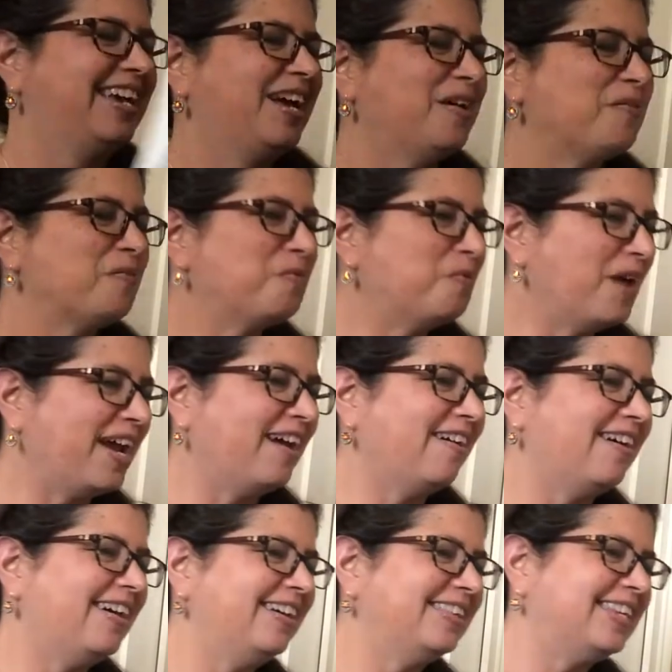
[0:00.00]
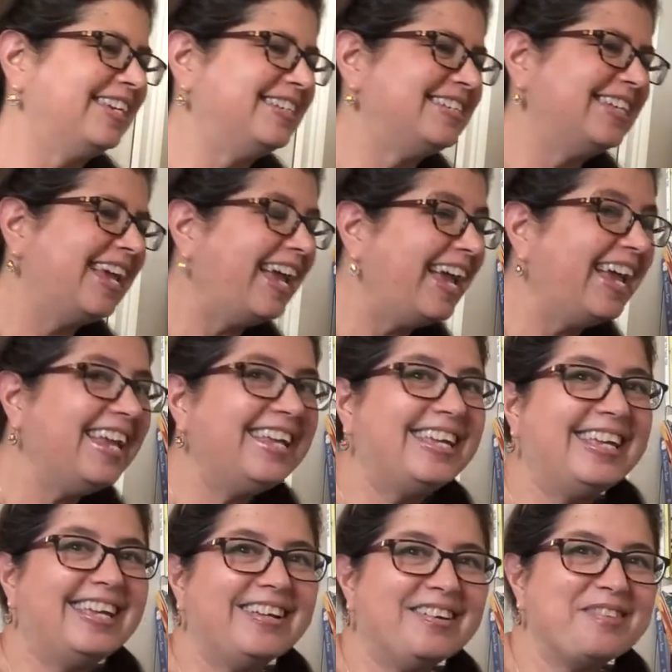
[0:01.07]
Where are they
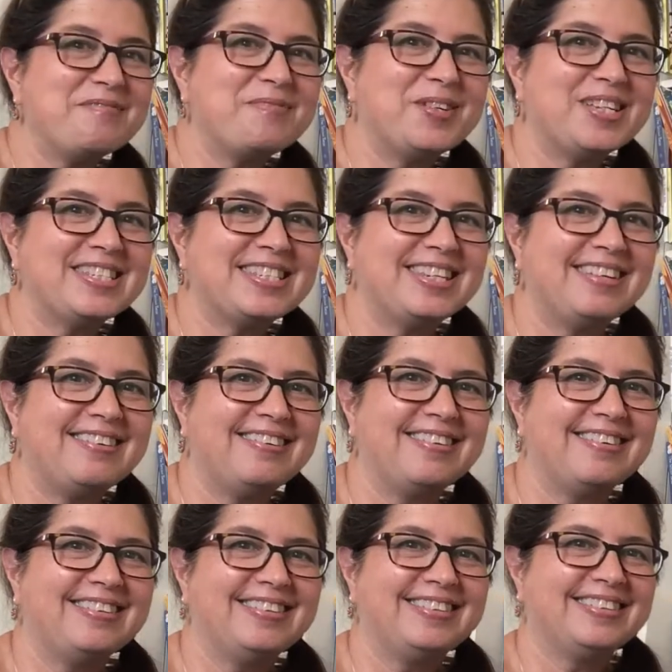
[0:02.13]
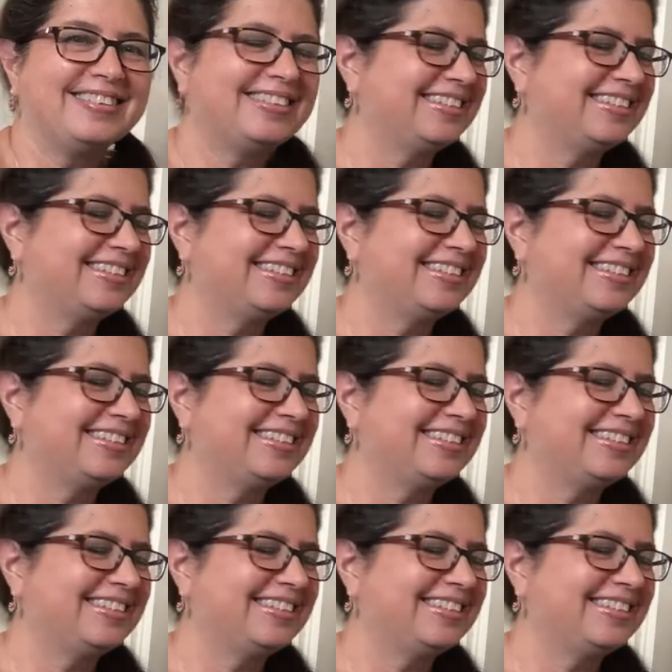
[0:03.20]
taking her, boys and girls?